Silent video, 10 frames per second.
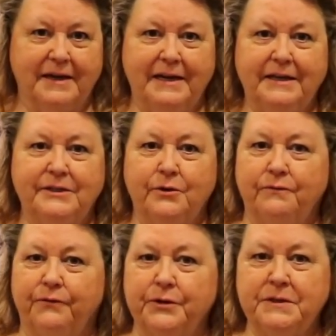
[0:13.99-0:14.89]
It's so
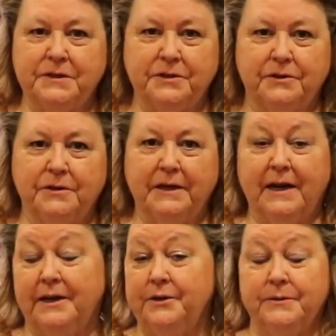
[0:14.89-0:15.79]
versatile and I
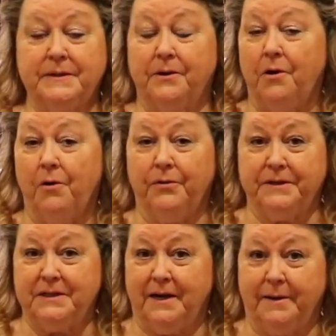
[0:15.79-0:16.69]
use it all the
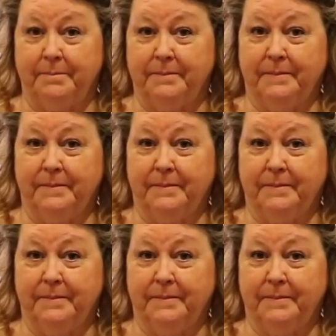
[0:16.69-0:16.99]
time.